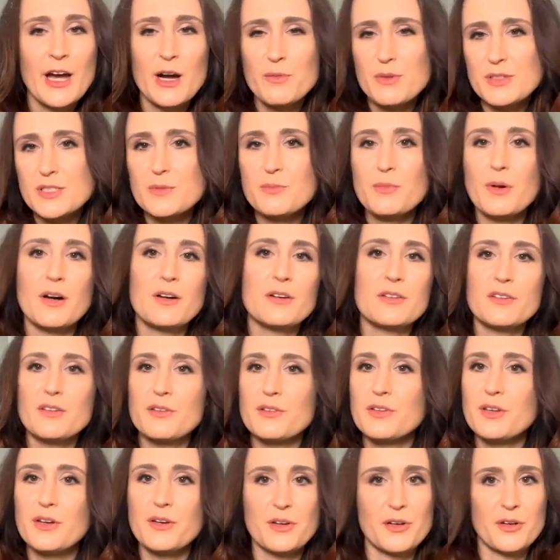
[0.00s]
I wasn't part of the
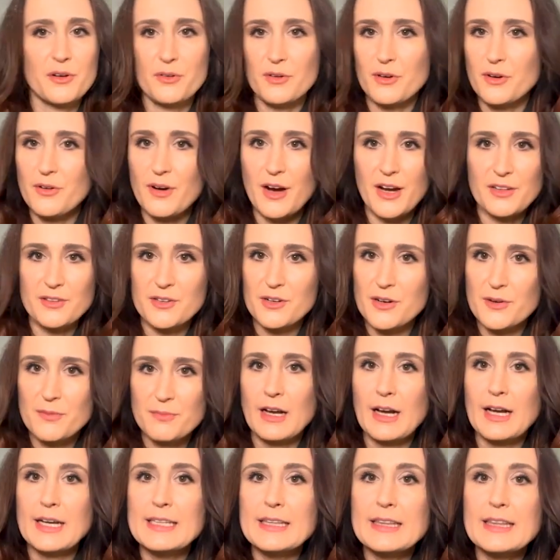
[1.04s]
theater crew either.
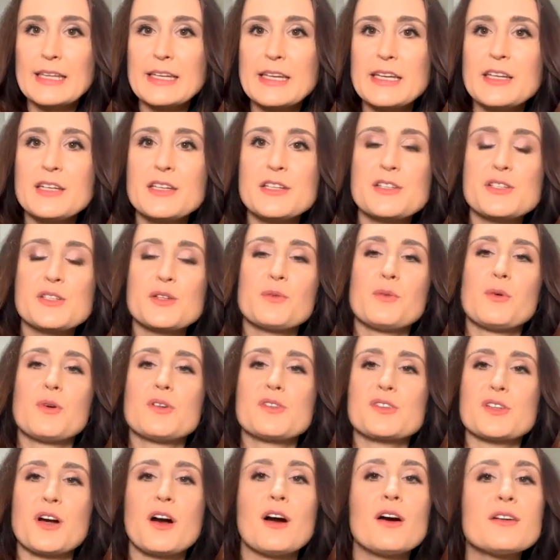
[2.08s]
I leaned
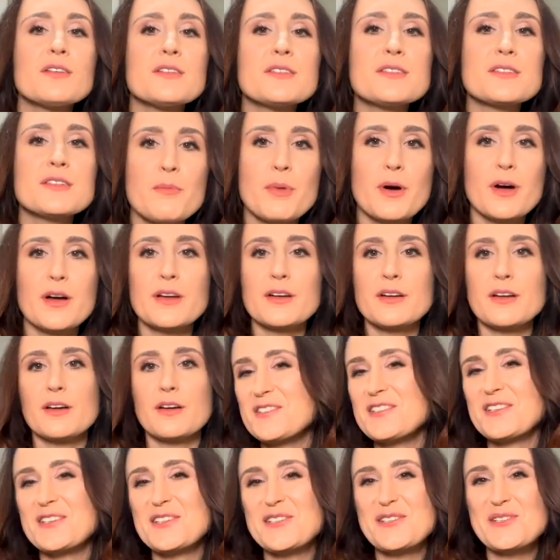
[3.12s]
towards art, but
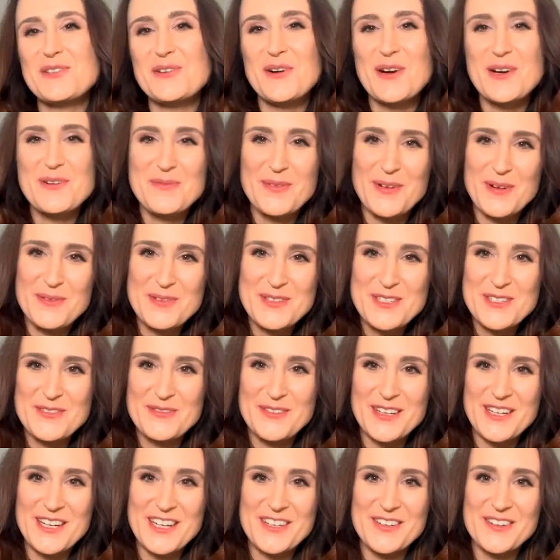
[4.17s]
I destroyed most of
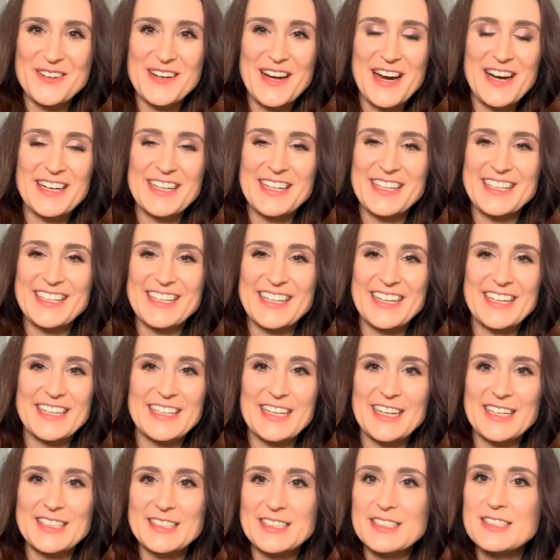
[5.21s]
what I created and
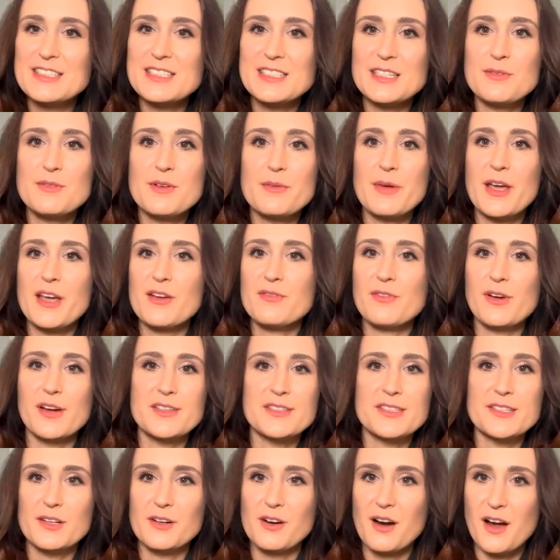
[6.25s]
I didn't seem to make
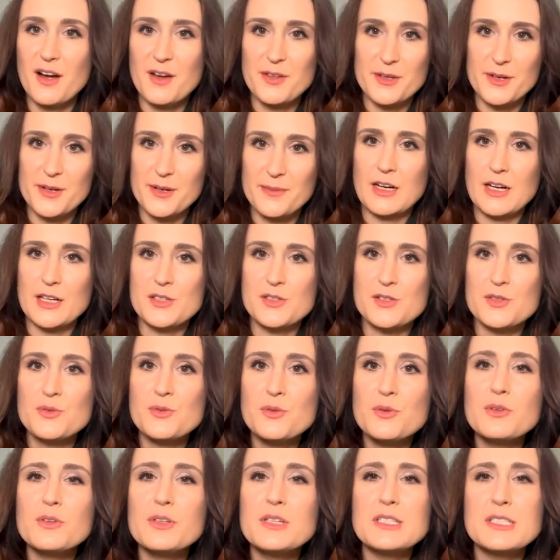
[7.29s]
friends there either. I
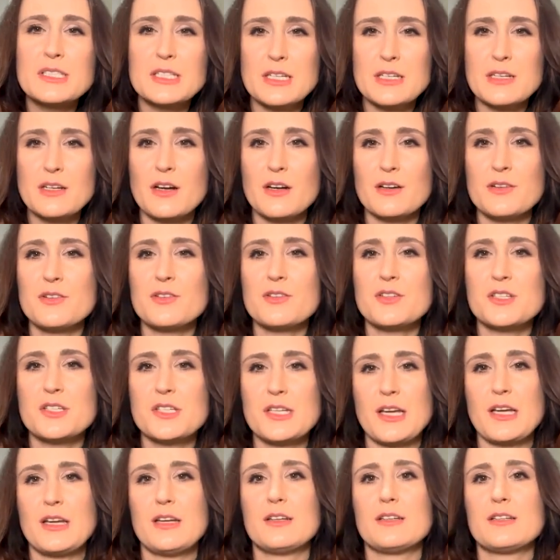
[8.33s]
truly didn't understand
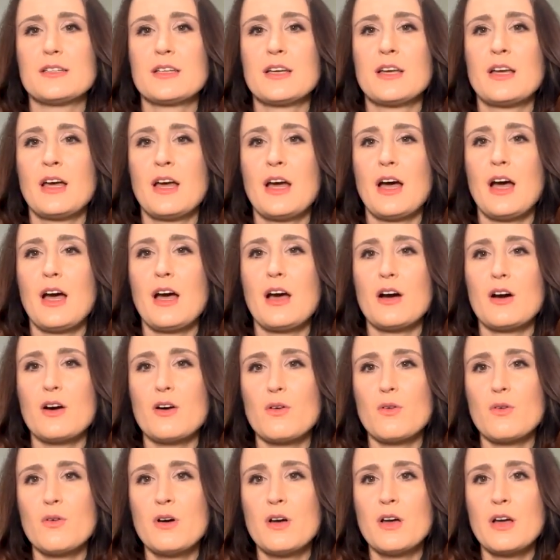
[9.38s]
understand
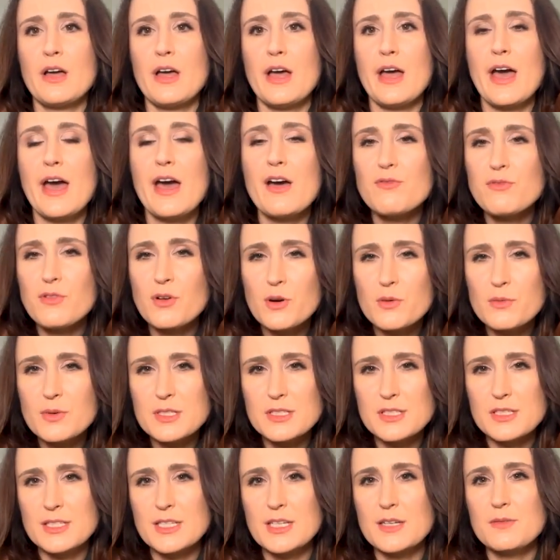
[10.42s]
how everyone
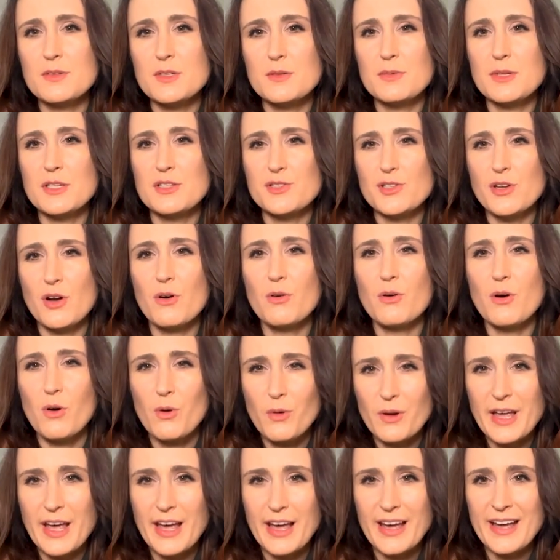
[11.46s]
seemed to be so
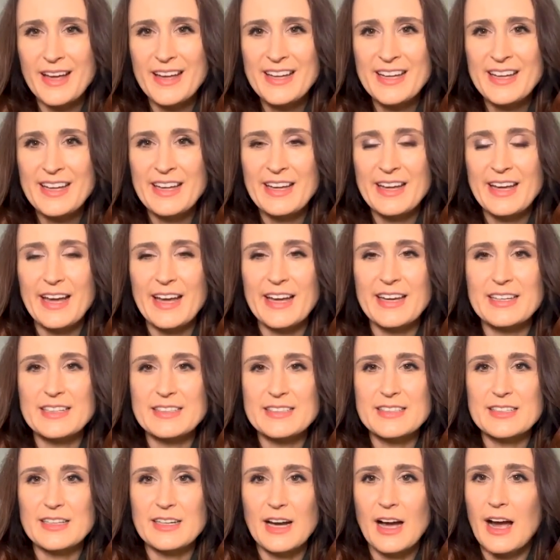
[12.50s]
okay
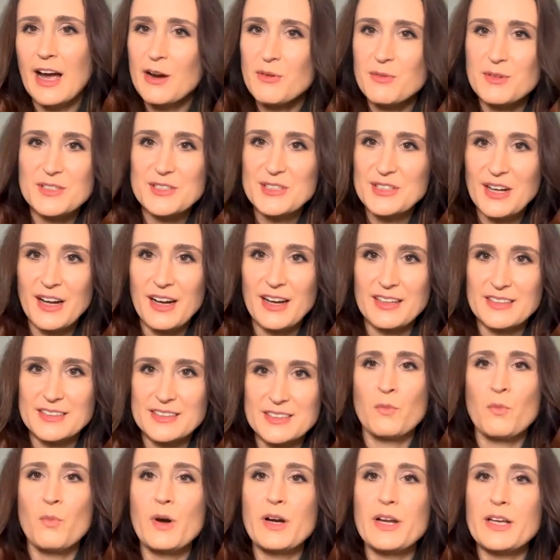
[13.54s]
and I was not.
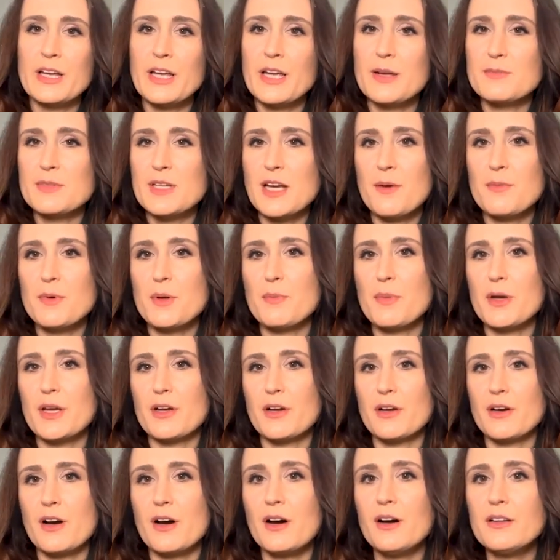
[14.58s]
When it came time to pick a
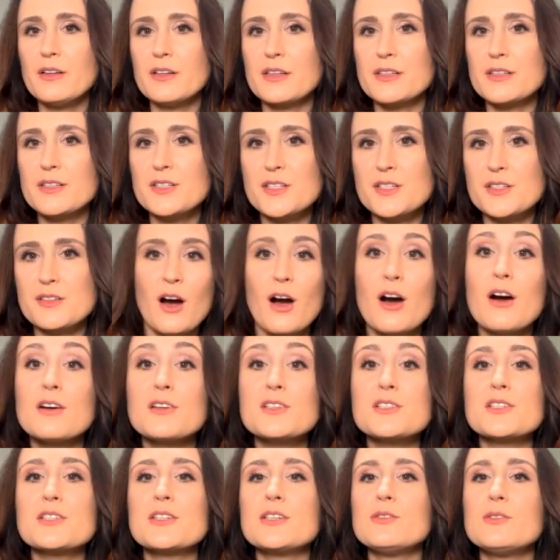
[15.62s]
college, art
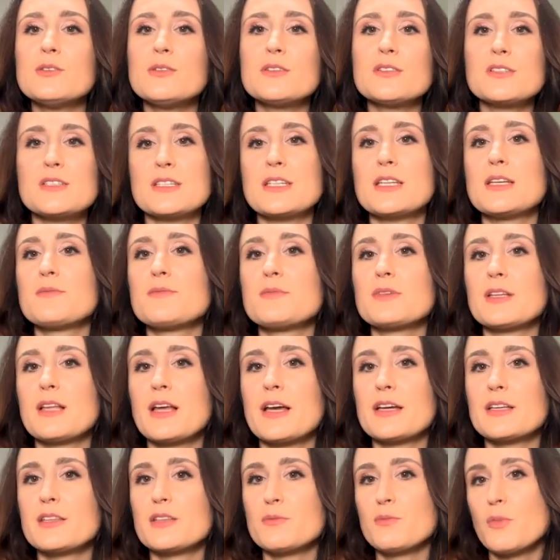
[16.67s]
school seemed
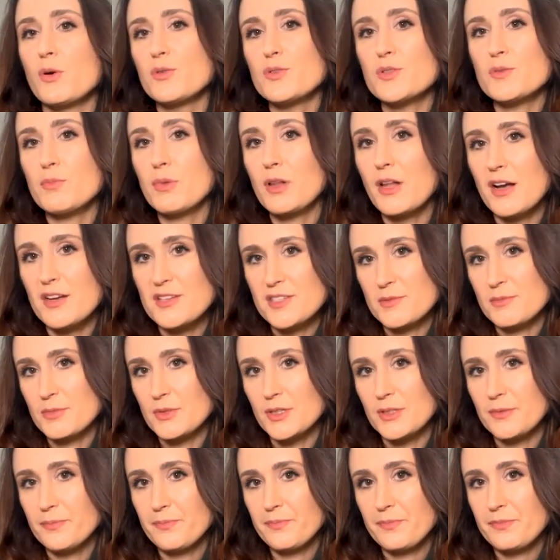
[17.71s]
like the most plausible.